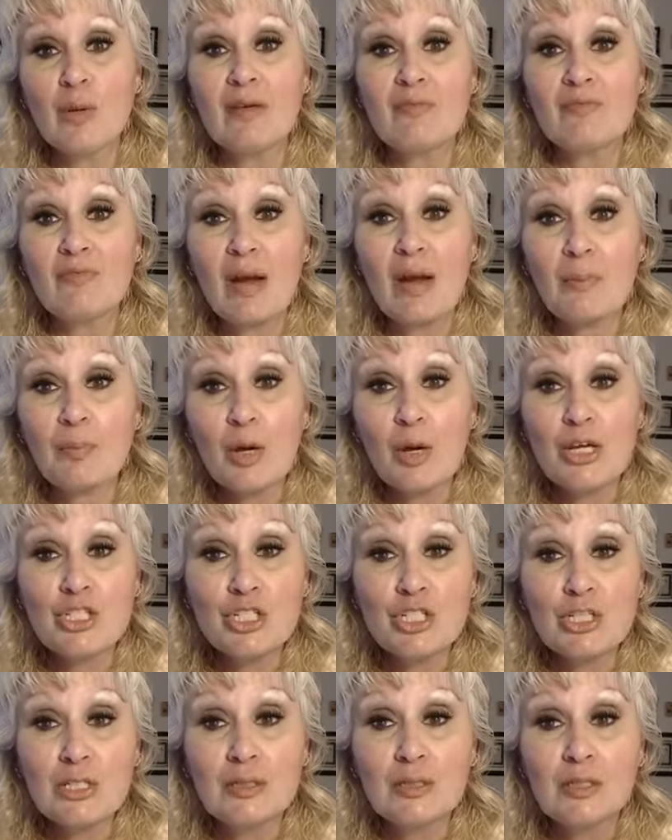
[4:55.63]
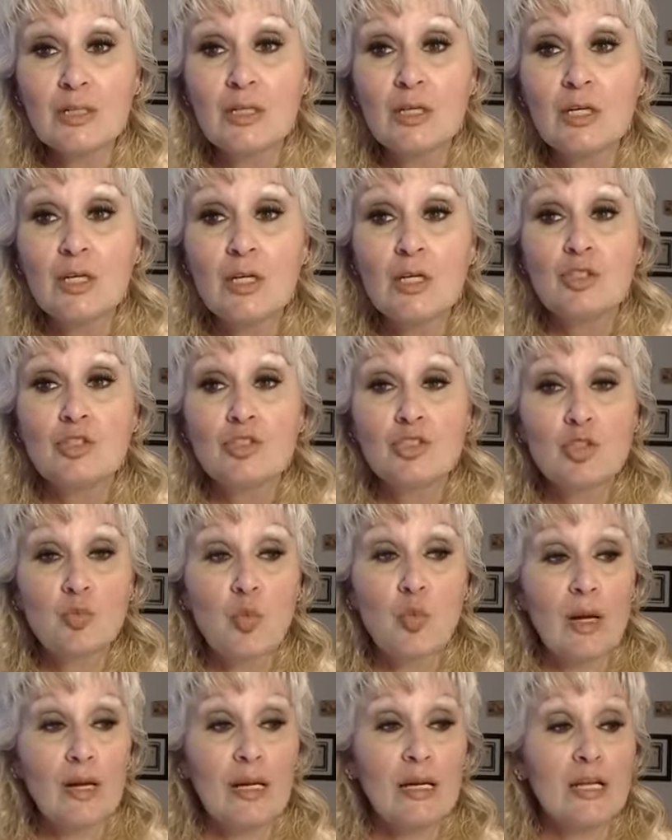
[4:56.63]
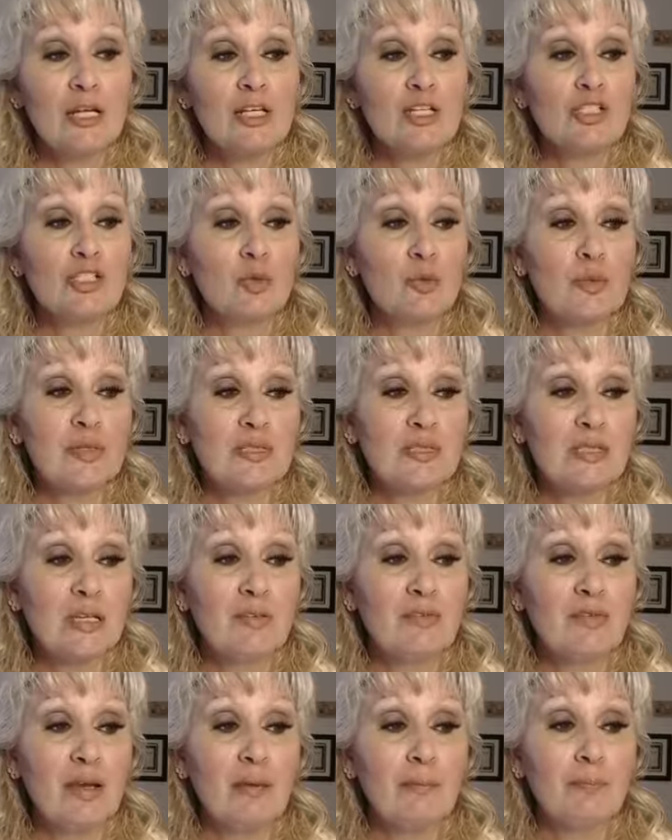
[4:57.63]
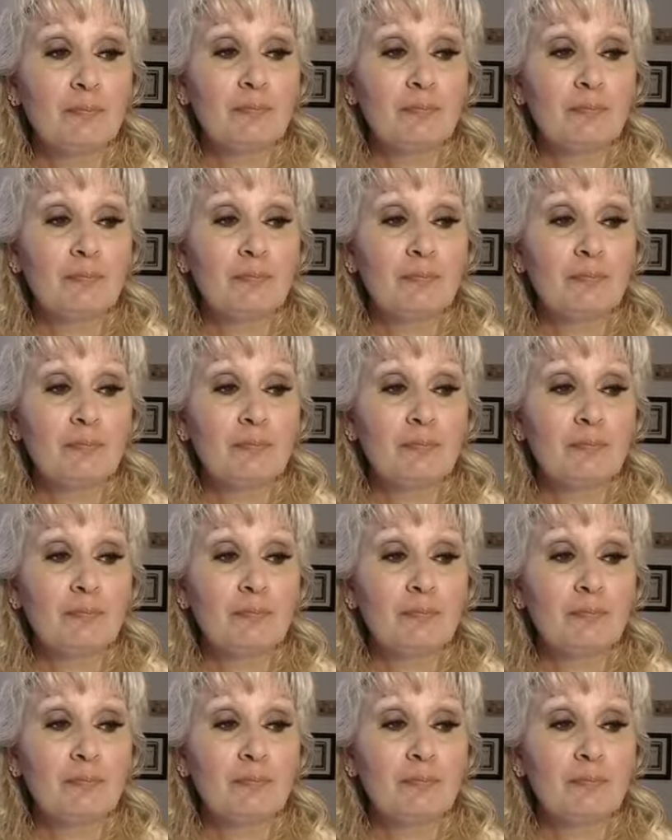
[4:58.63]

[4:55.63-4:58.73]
in vibration to what it is you're receiving